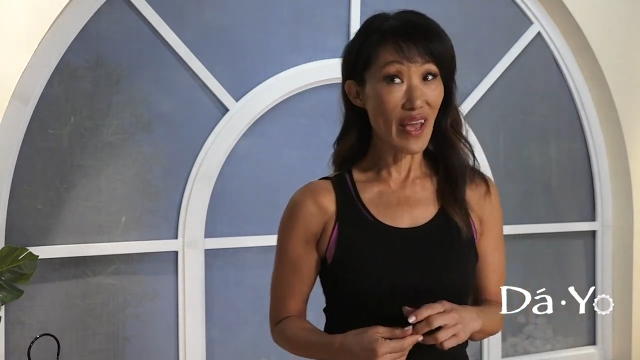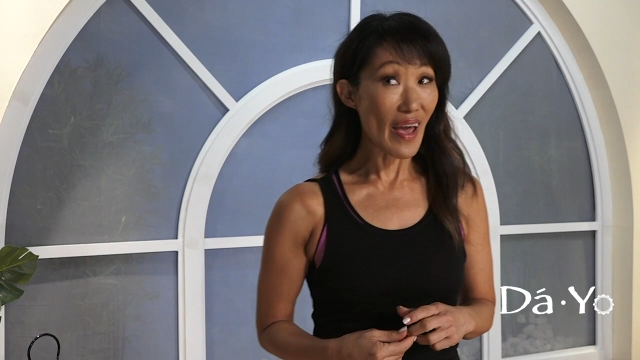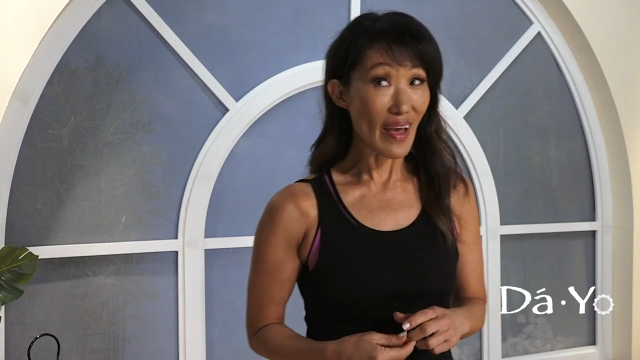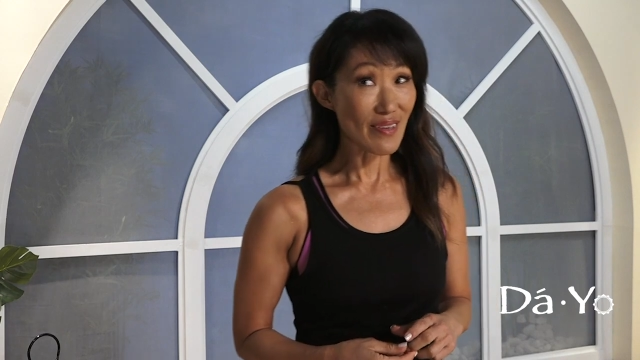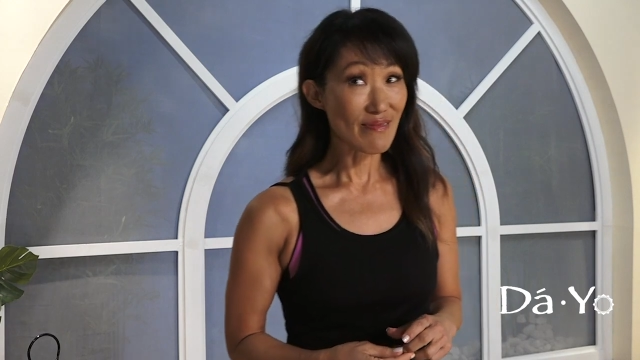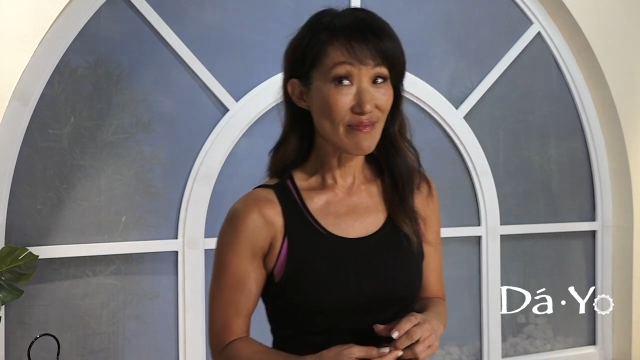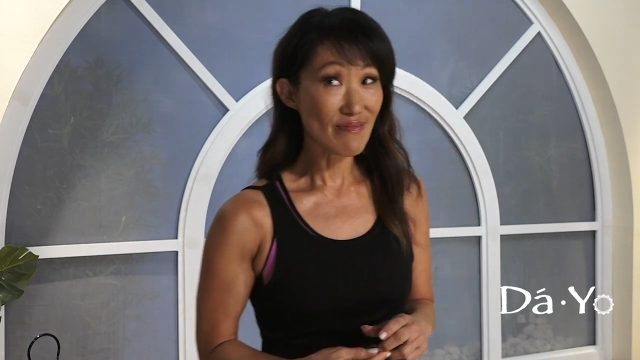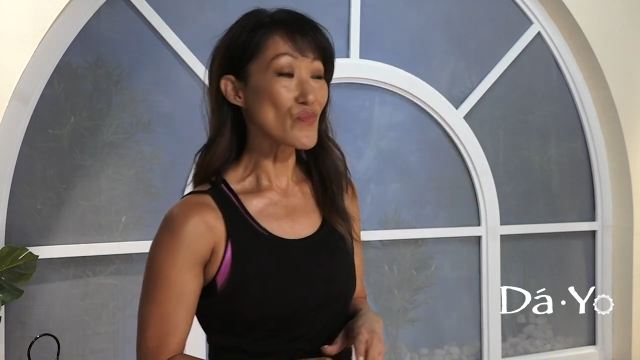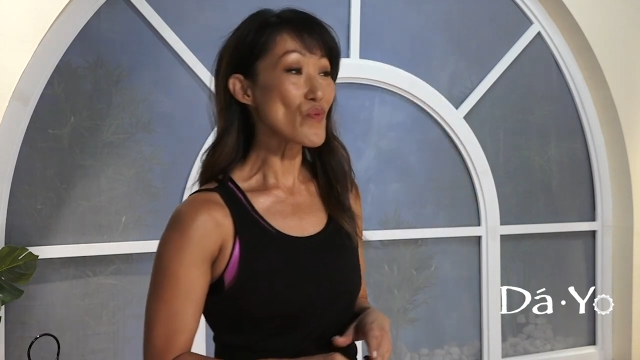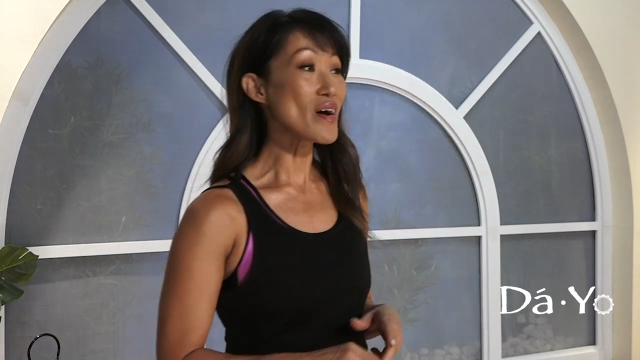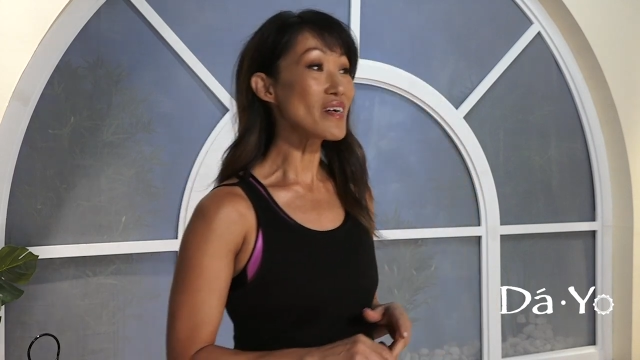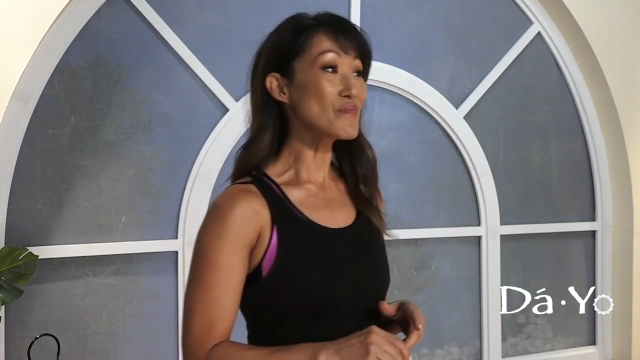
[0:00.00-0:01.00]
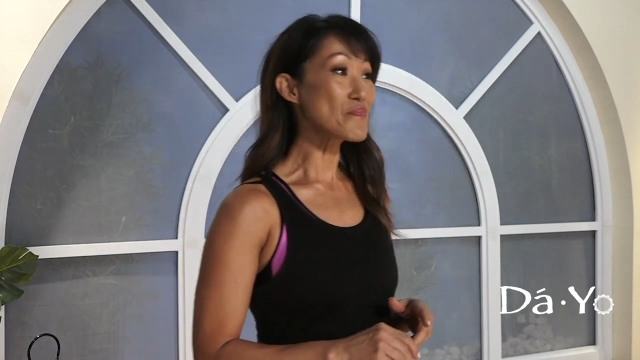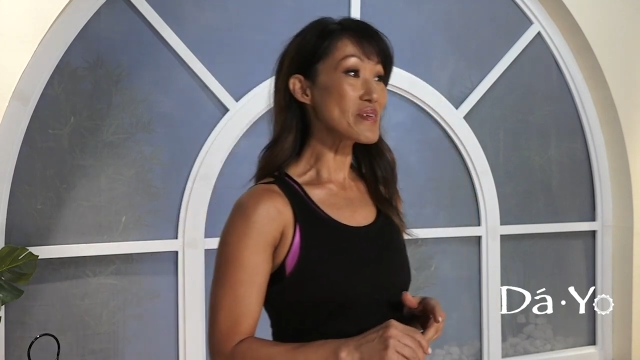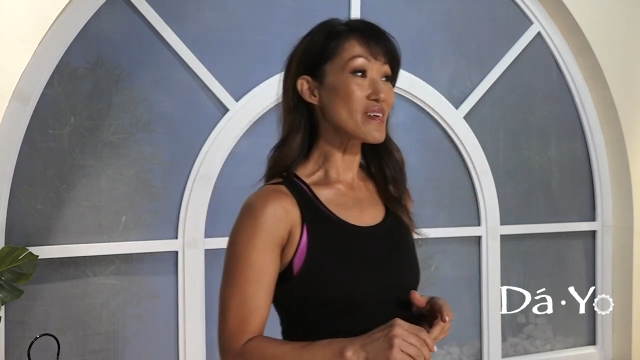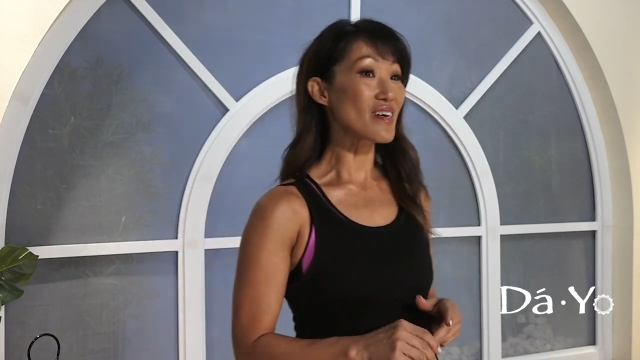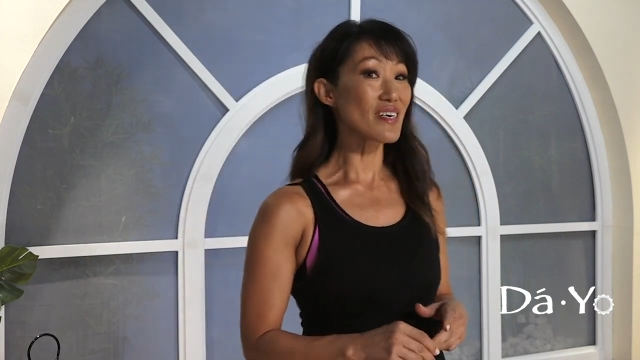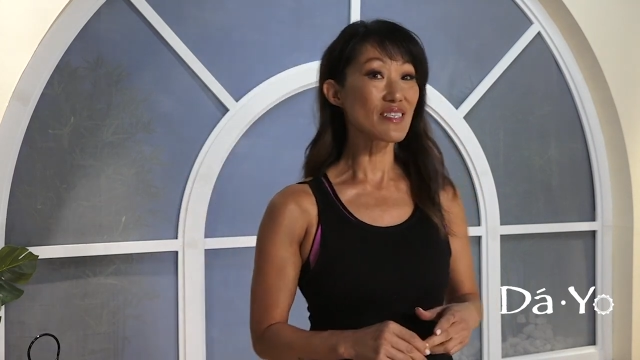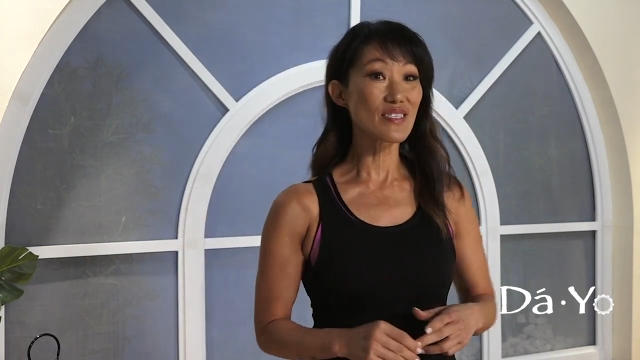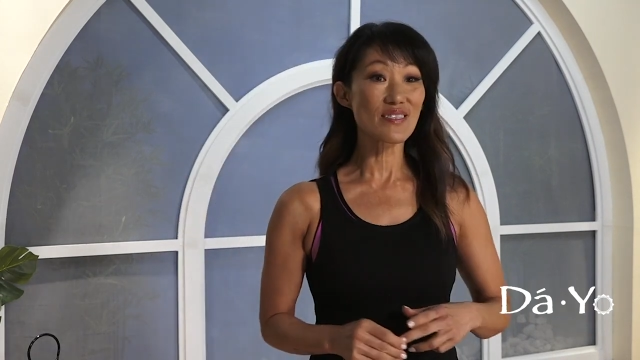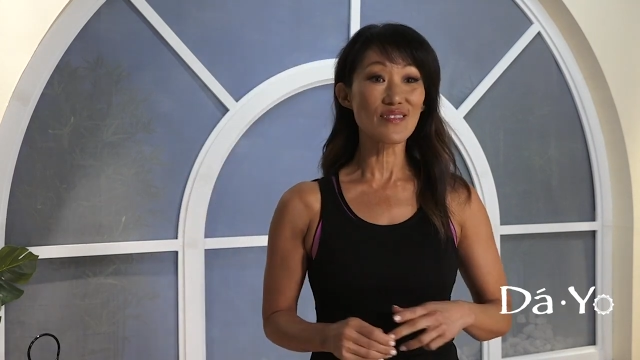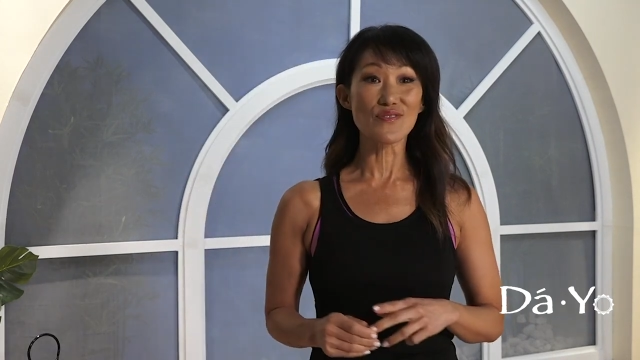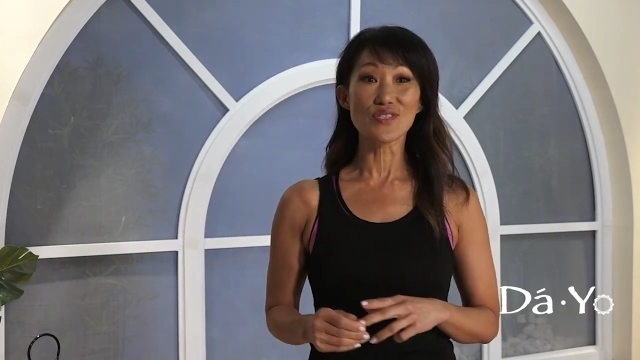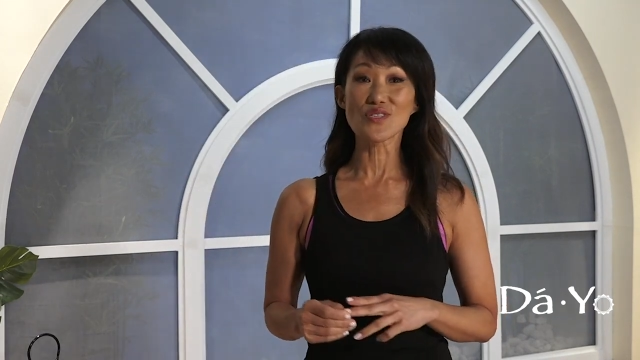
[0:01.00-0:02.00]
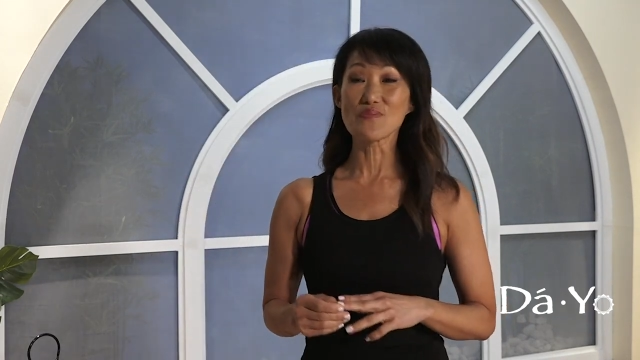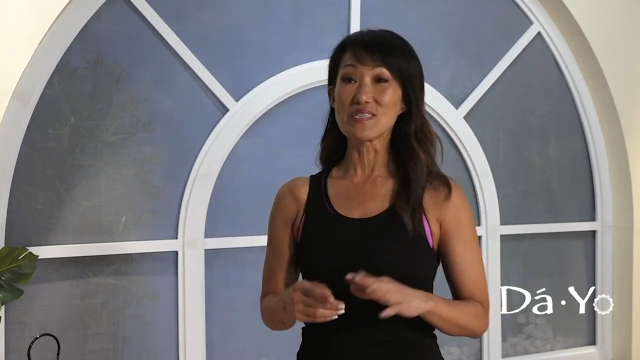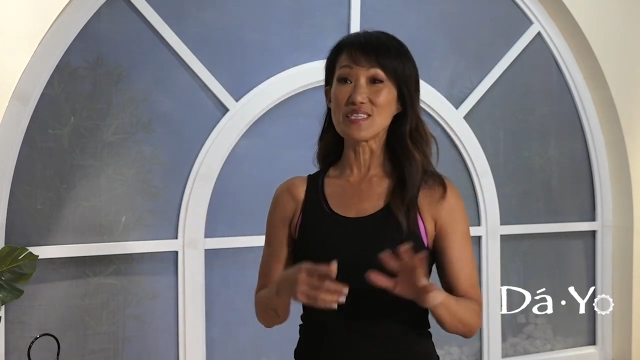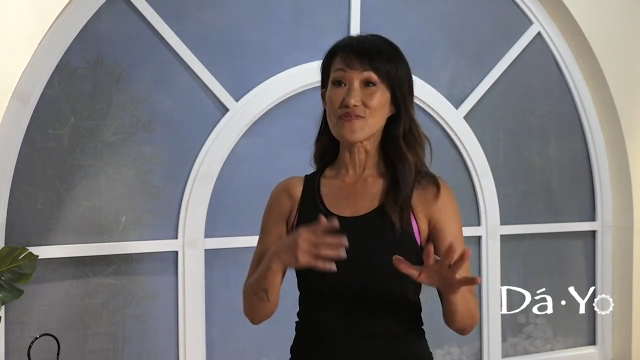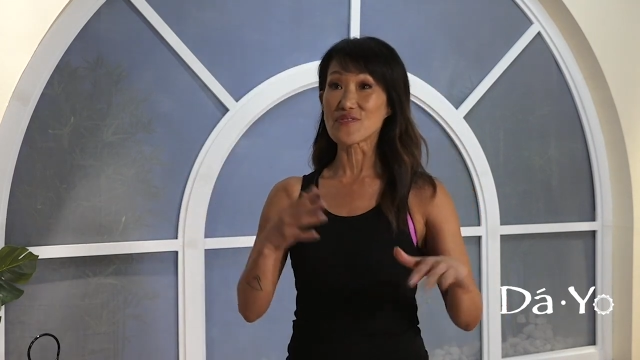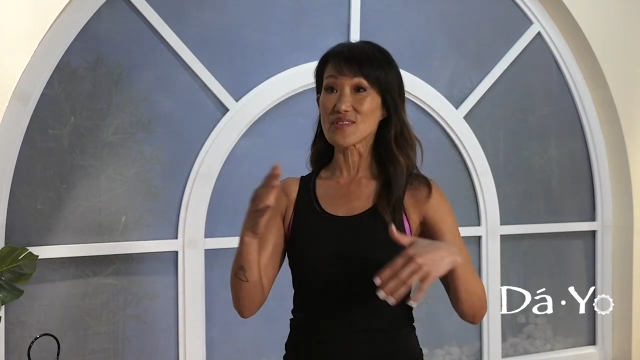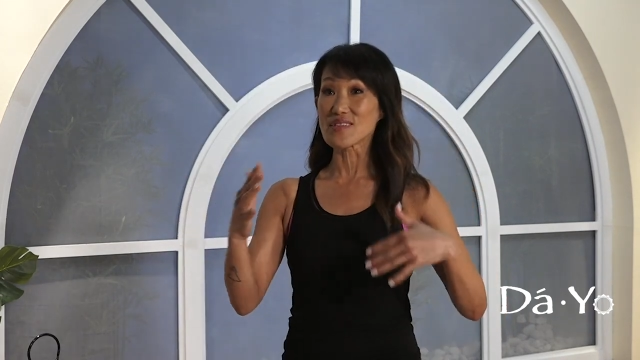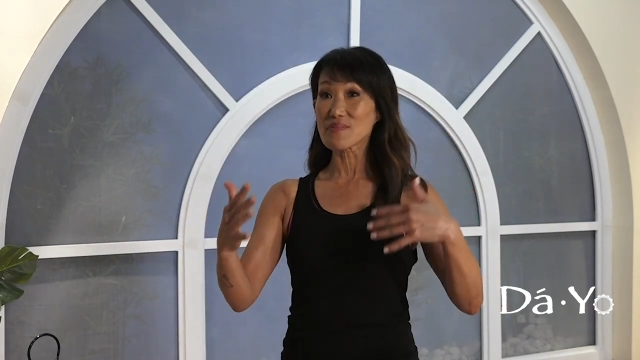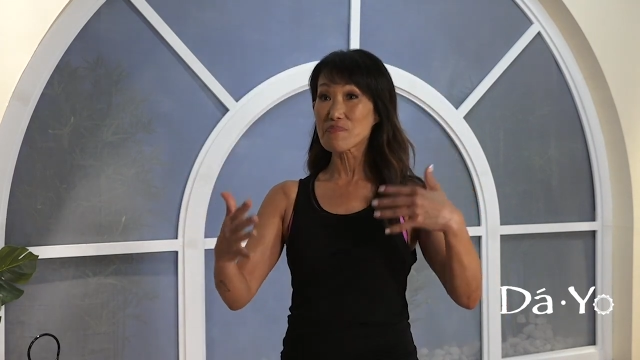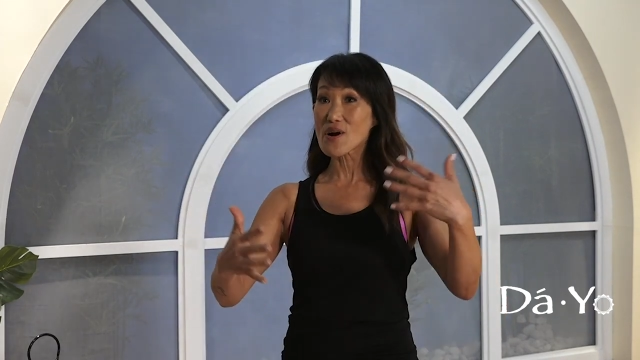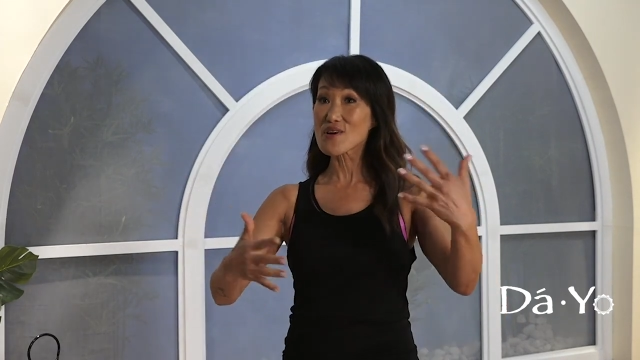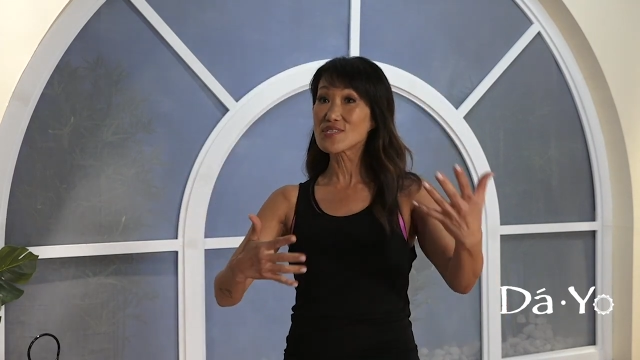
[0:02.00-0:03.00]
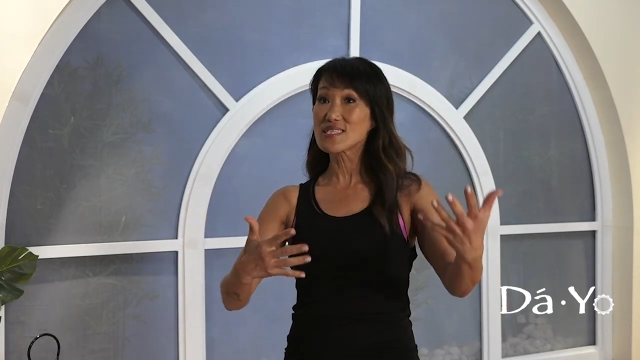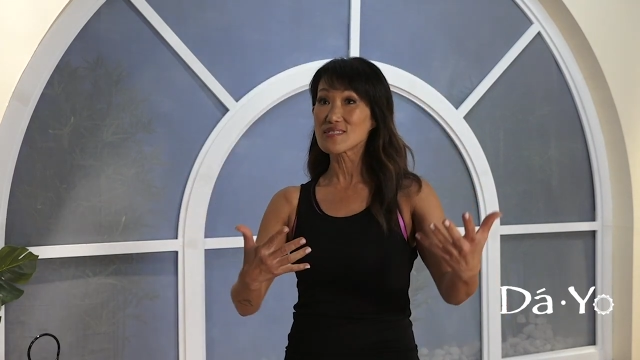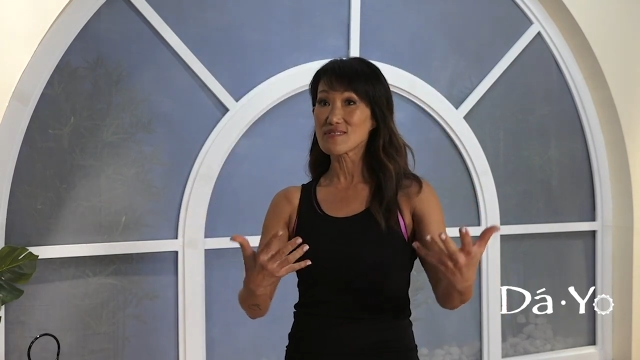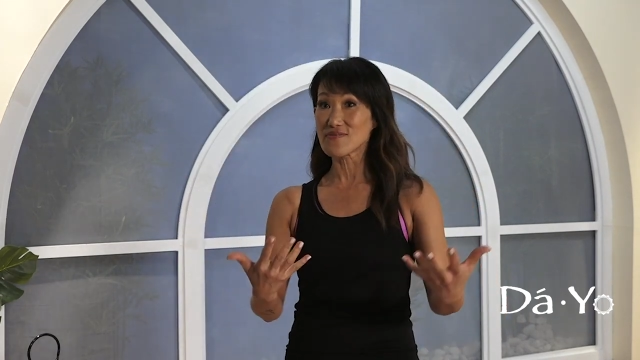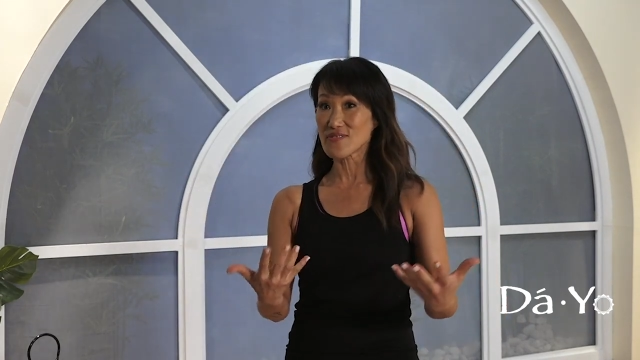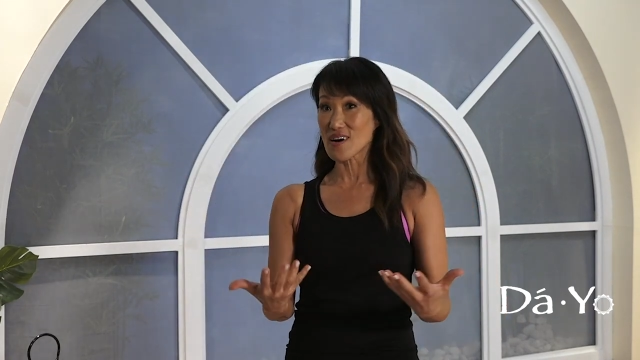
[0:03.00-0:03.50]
day. One, because there's so many different parts of,